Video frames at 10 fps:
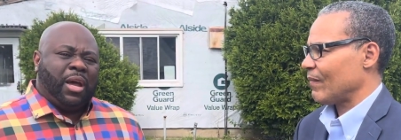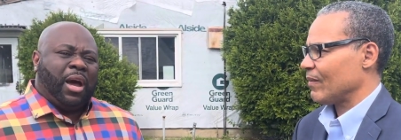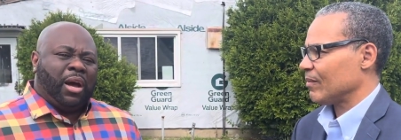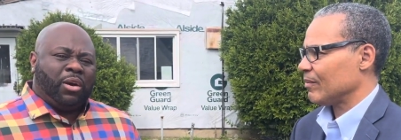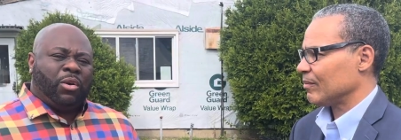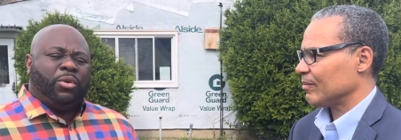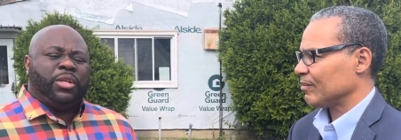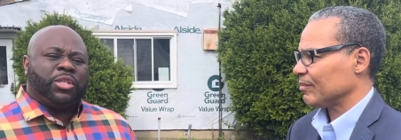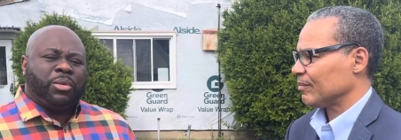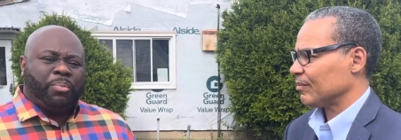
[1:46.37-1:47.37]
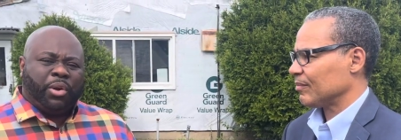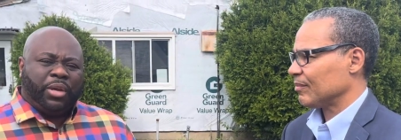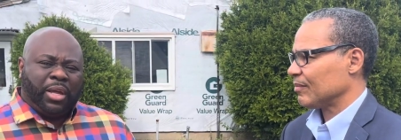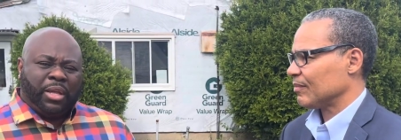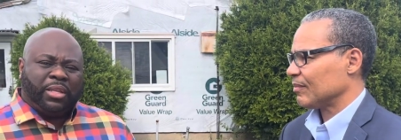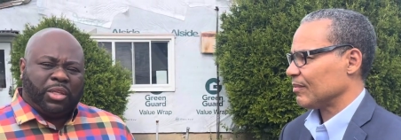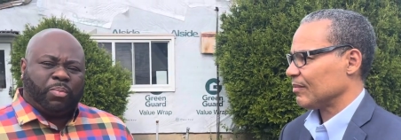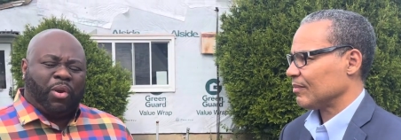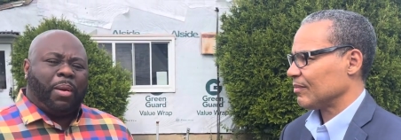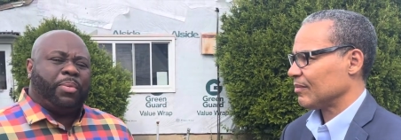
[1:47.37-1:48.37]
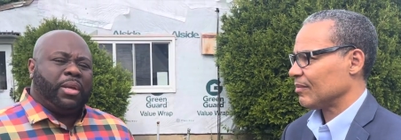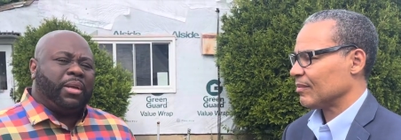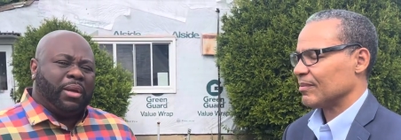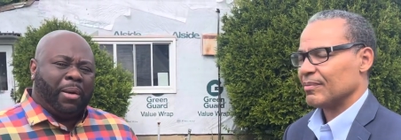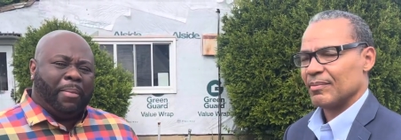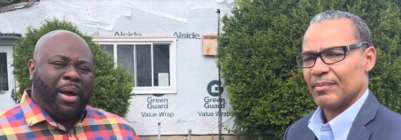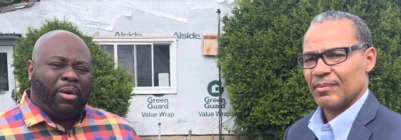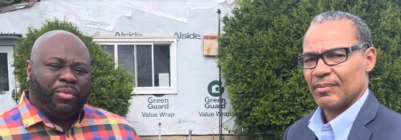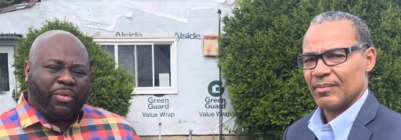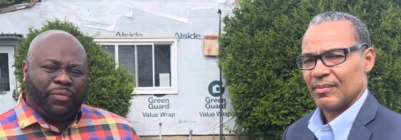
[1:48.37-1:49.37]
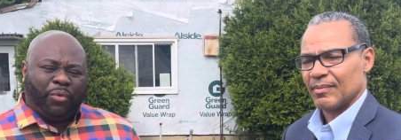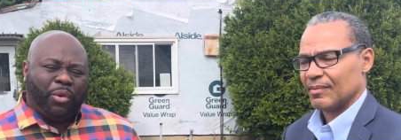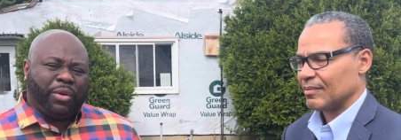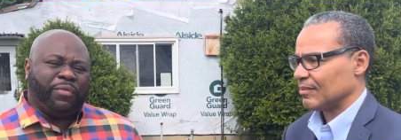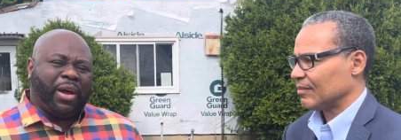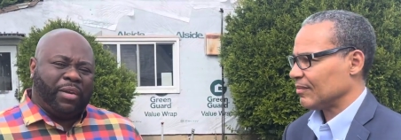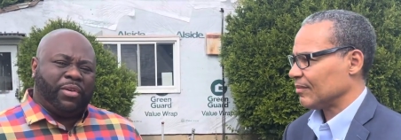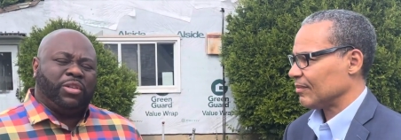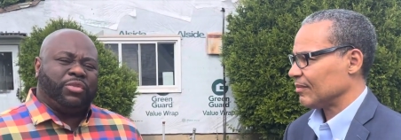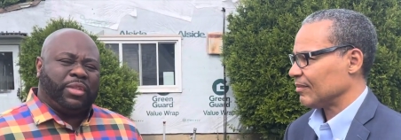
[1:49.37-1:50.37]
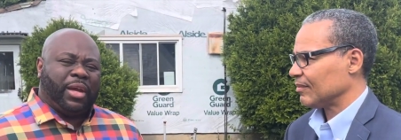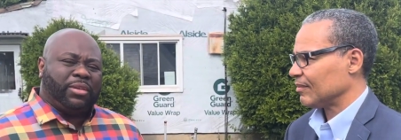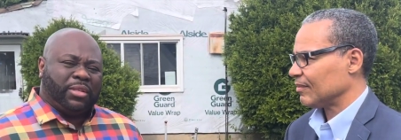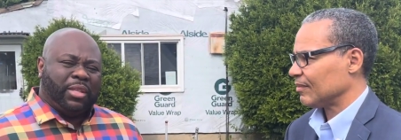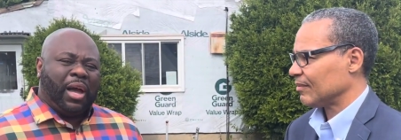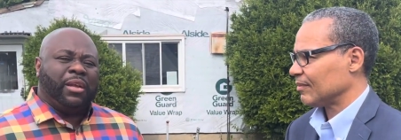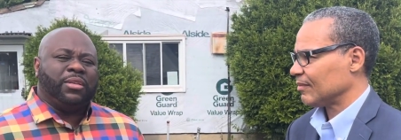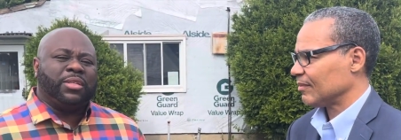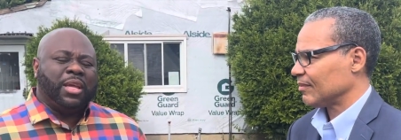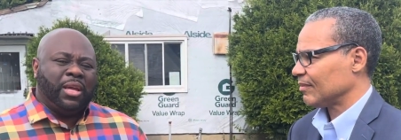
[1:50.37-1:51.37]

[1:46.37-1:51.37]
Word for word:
Speaker 1: Our goal is to put in this property about four to $500,000